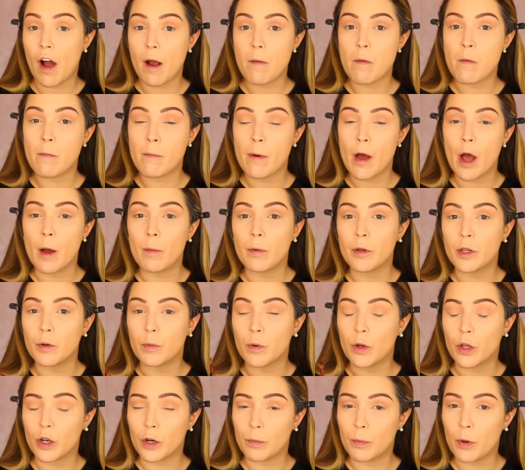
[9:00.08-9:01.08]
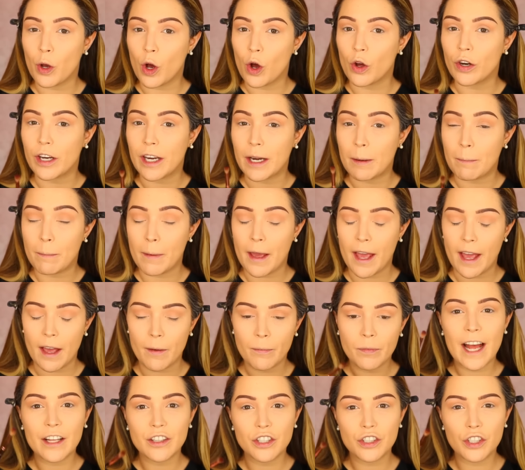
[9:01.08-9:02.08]
vibrant purple that we're going to put on in a
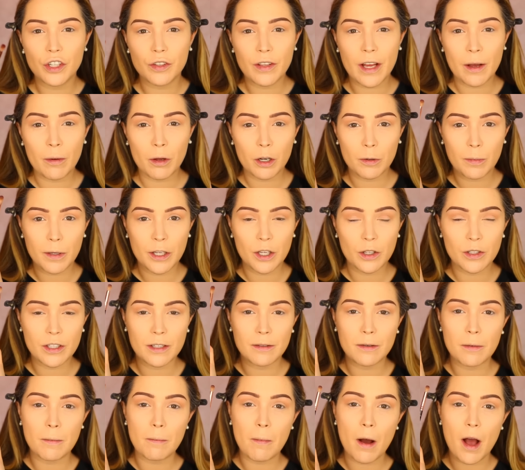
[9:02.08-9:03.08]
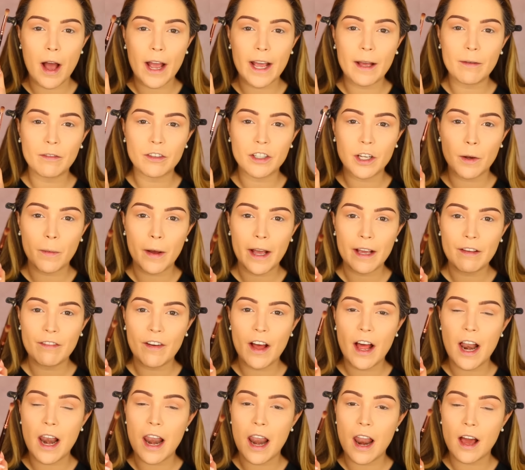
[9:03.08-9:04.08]
bit. And to do that I'm going to be using my
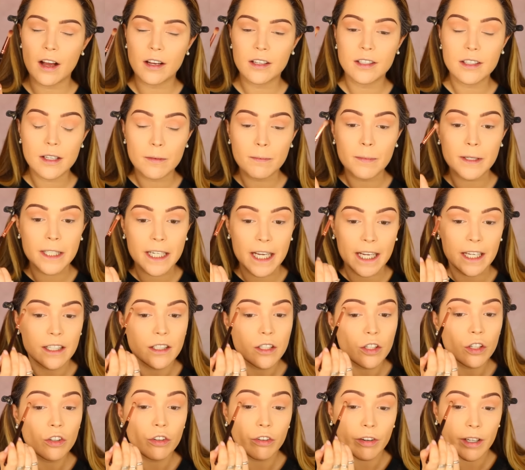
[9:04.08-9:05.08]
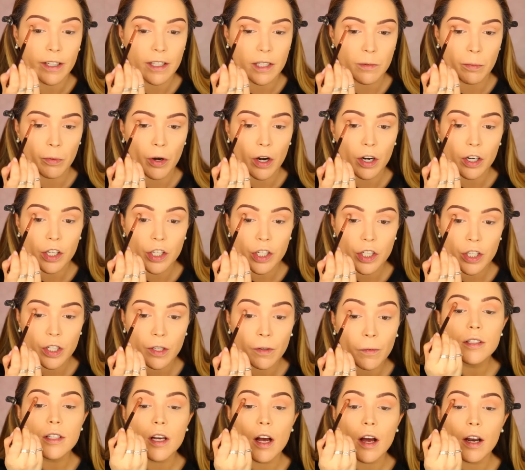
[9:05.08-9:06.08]
Zoeva Luxe Petite Crease
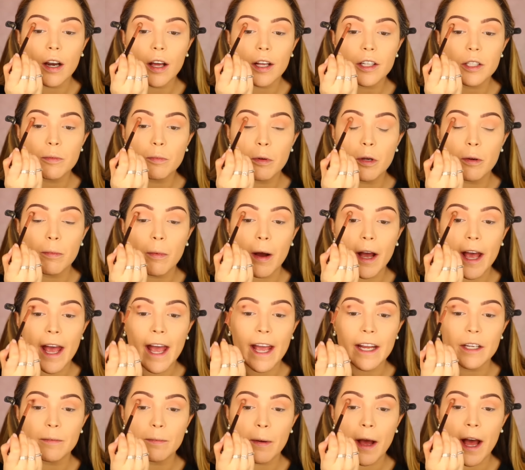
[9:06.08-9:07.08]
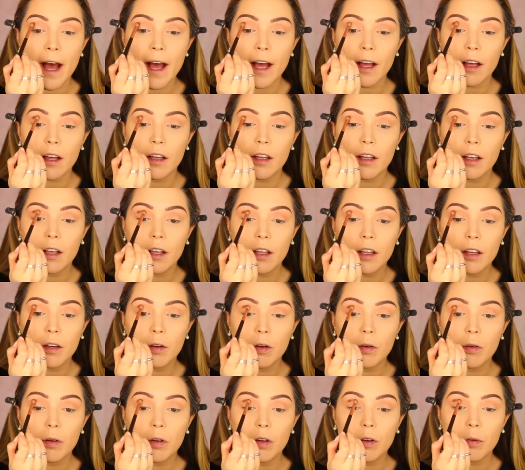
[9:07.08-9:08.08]
Brush. So I like to put my head back
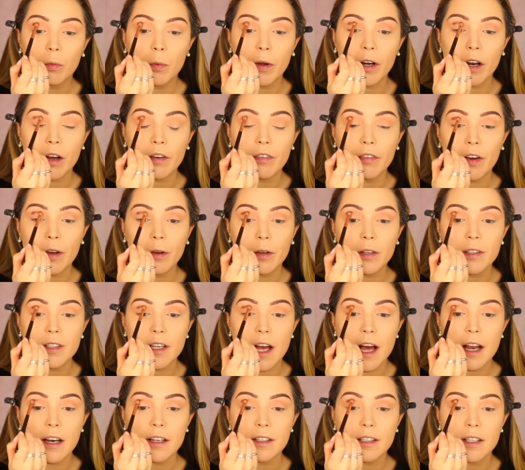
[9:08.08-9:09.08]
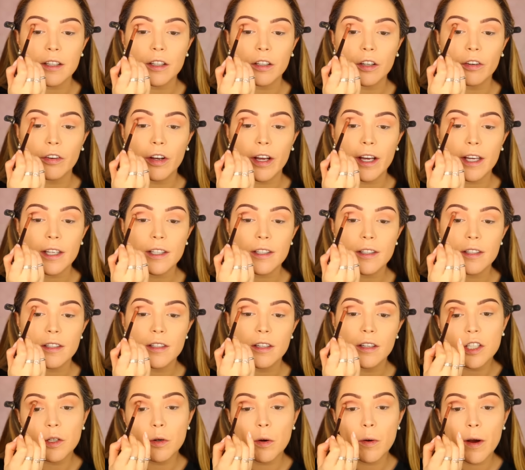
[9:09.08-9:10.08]
when I focus colours in the
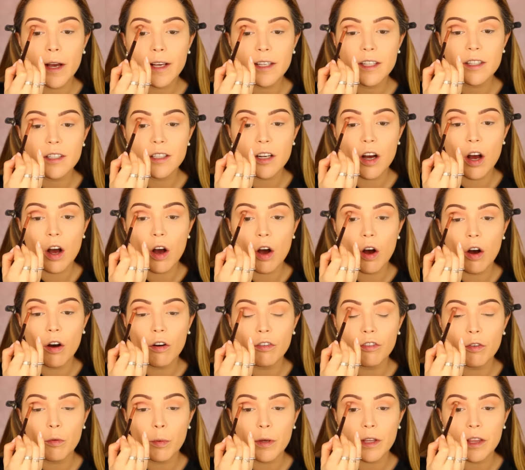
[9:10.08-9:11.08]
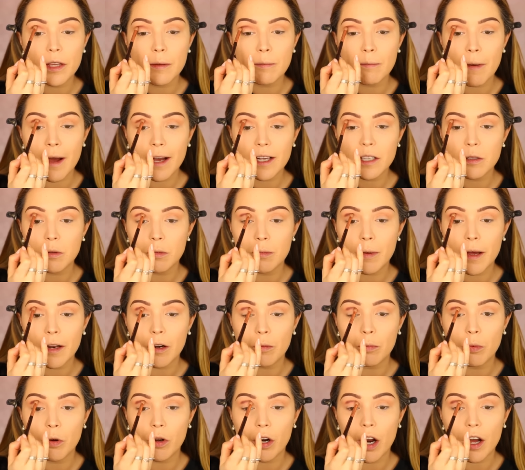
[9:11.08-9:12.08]
crease. So I start off with the maximum
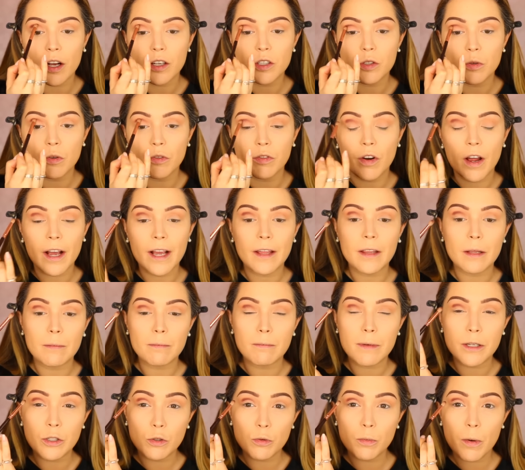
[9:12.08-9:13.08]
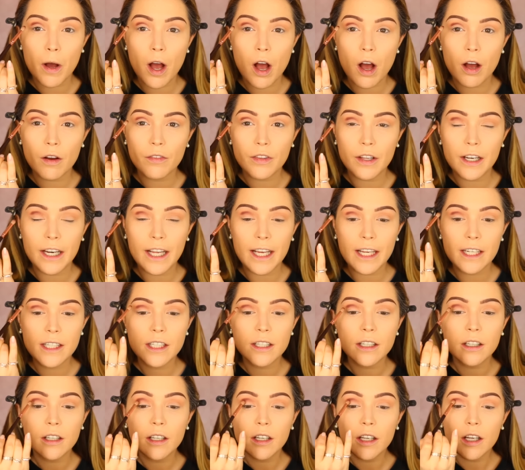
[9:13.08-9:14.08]
amount of product sort of like in the middle part of the
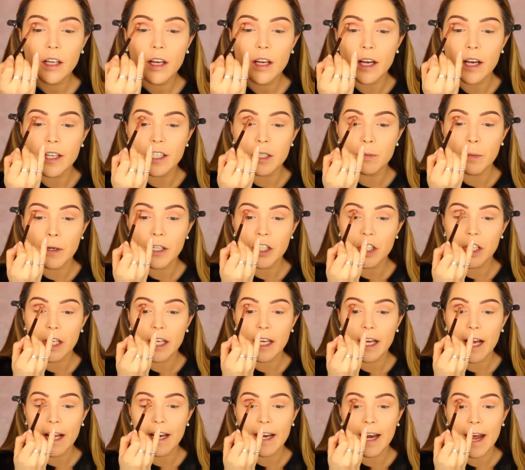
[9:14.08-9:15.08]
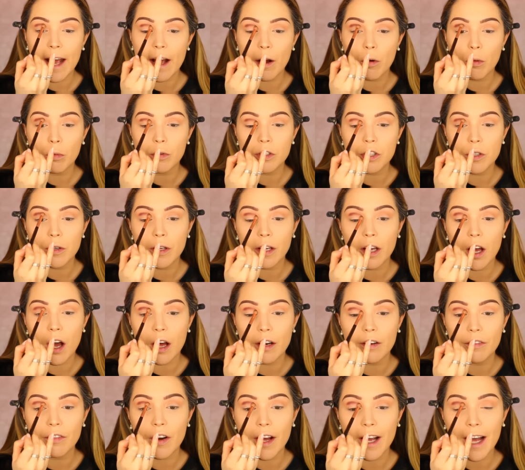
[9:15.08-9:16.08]
lid especially now we're doing
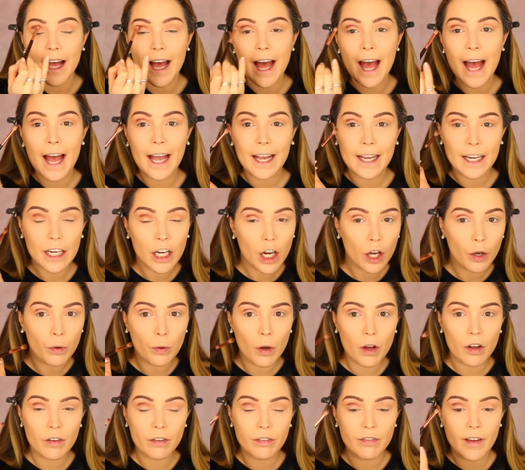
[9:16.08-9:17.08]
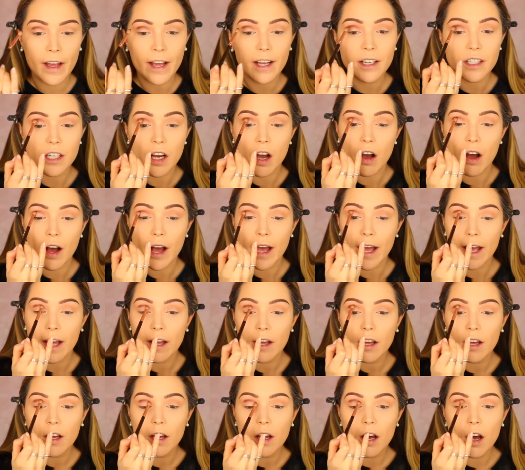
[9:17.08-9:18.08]
kind of like a halo effect
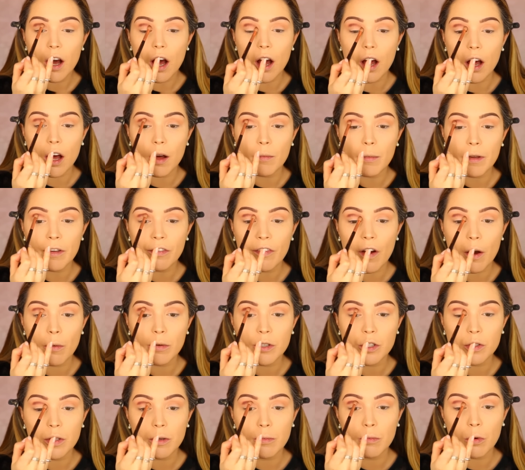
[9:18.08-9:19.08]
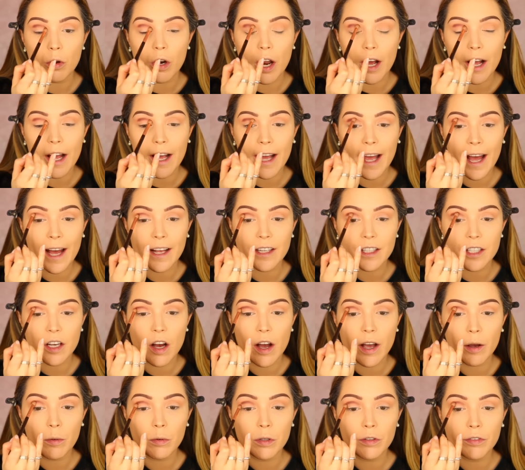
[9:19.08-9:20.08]
eye. Um, if I was doing more like a cat
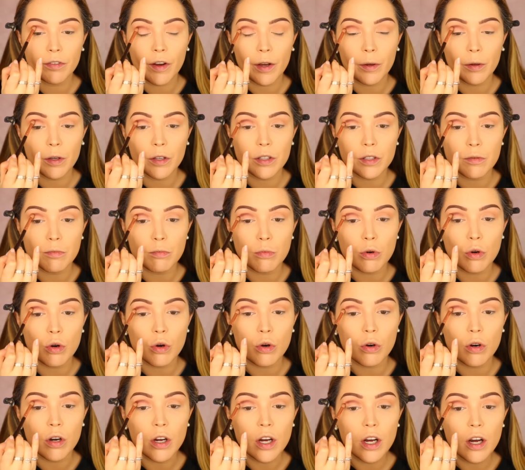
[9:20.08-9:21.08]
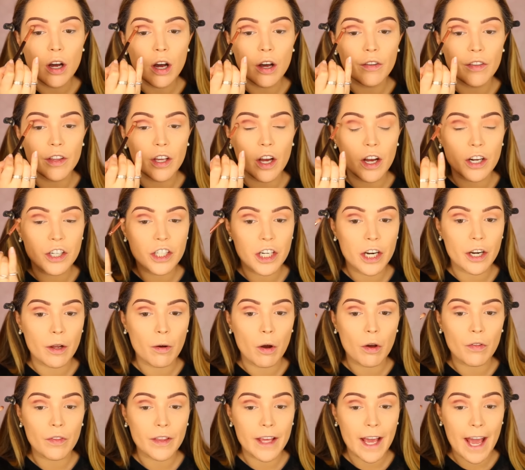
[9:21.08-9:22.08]
eye, I would focus more of the
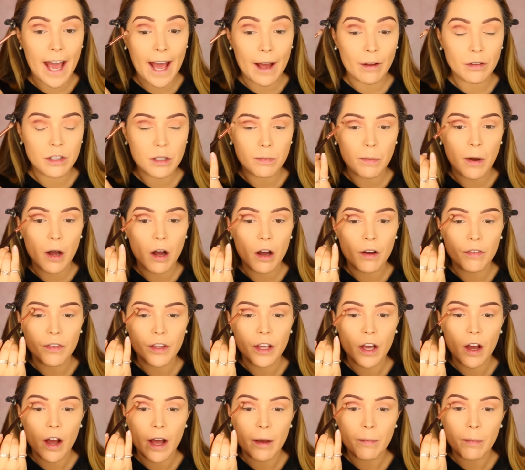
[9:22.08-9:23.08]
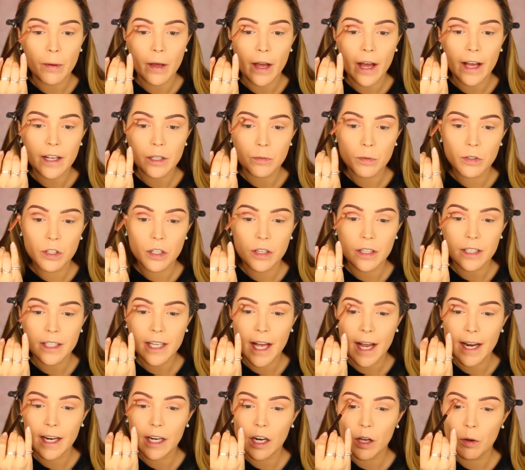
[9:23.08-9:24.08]
eyeshadow on the outer part of the eye. But as we're doing
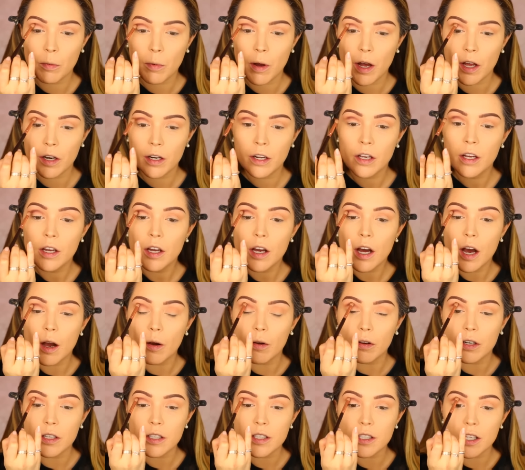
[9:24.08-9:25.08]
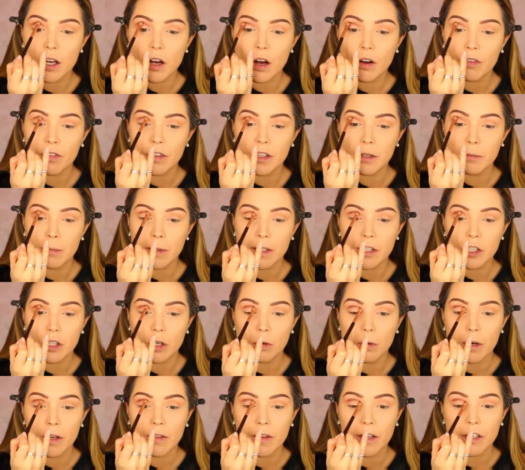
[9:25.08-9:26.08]
this halo one, I'm going to start off in the
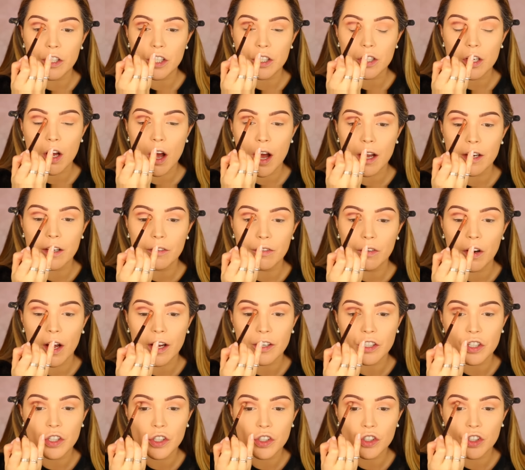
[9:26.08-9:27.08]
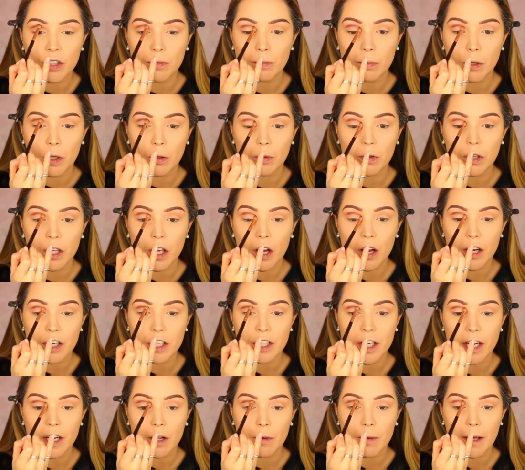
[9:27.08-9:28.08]
middle and then just kind of like distribute the
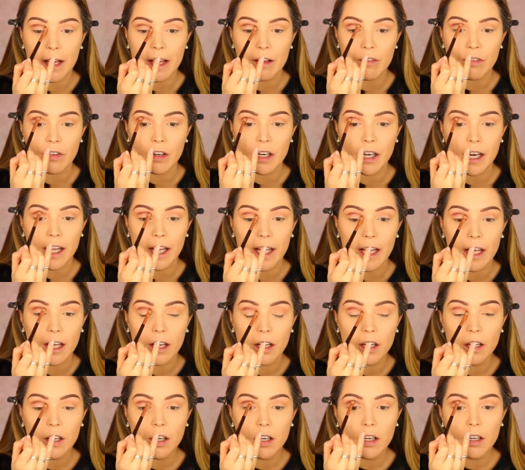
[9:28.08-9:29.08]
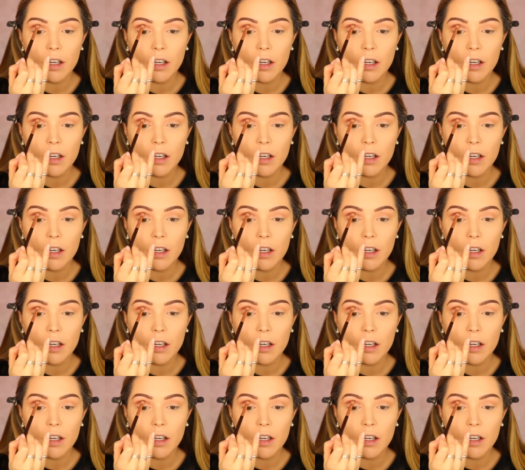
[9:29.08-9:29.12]
eyeshadow evenly